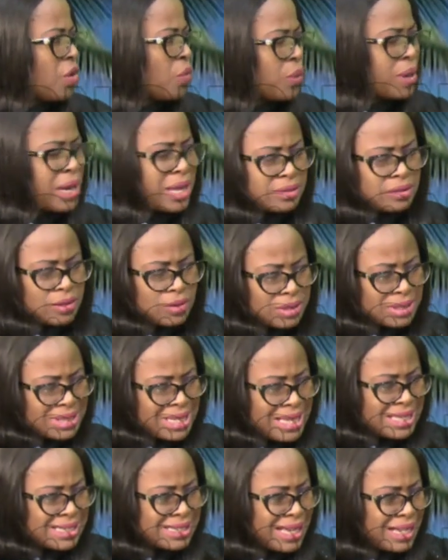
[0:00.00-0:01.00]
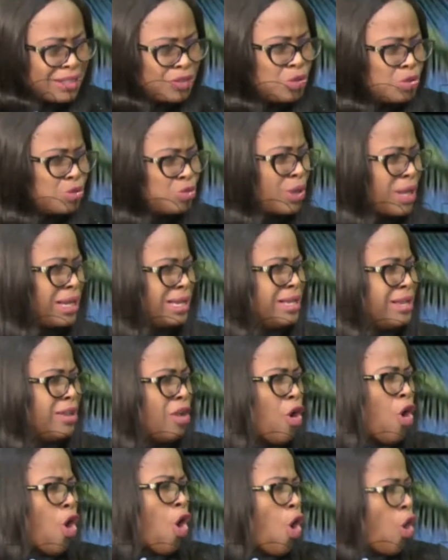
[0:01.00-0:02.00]
What are those things that usually
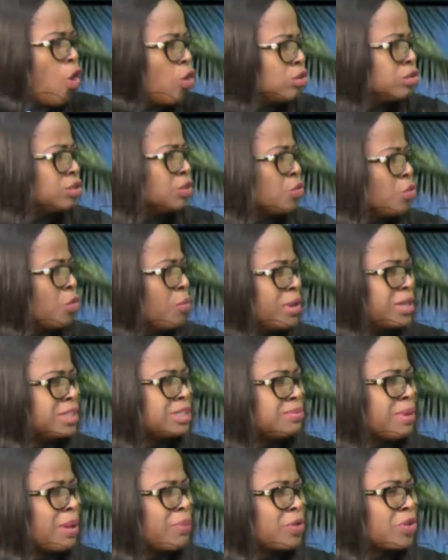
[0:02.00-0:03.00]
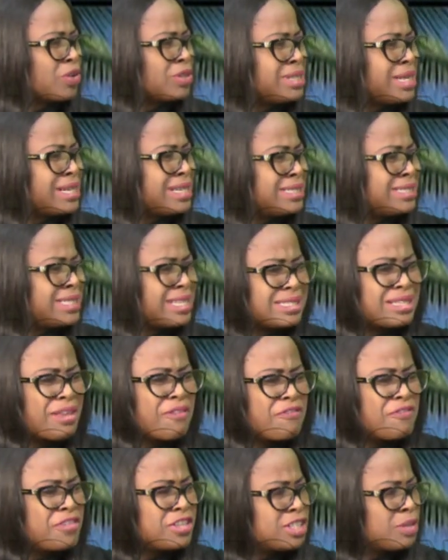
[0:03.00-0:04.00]
hold, hold the, the woman back? Because there is this
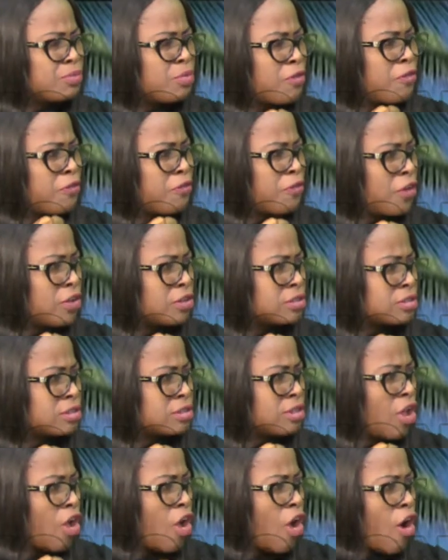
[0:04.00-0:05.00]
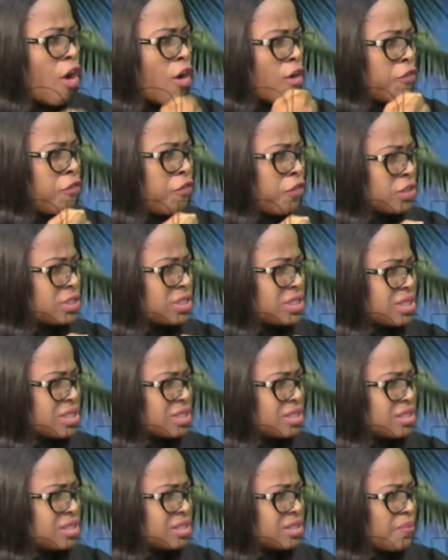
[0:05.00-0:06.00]
invisible force or
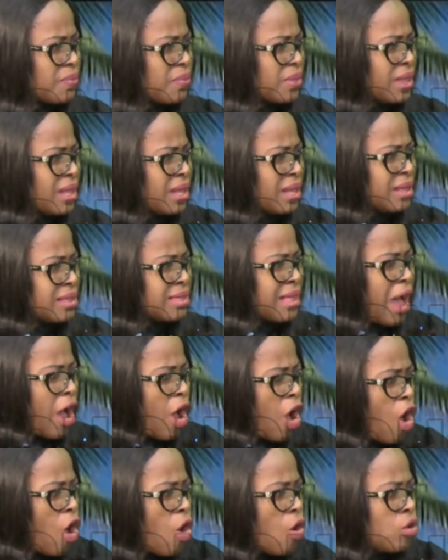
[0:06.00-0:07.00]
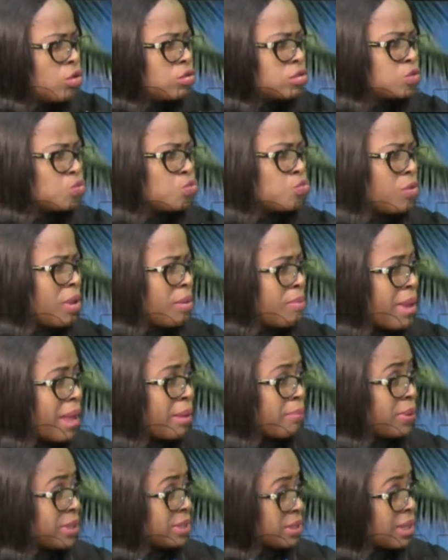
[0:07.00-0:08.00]
forces yeah. that holds
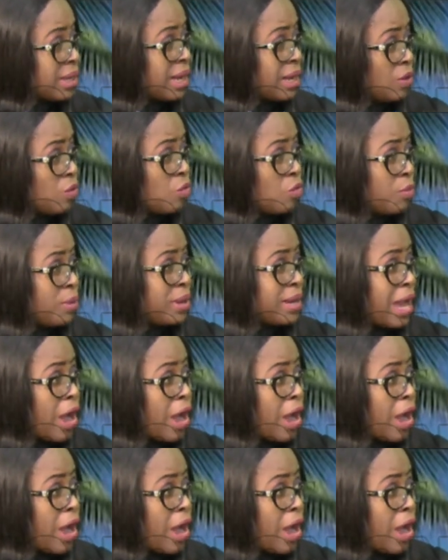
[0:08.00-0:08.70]
women, particularly women, that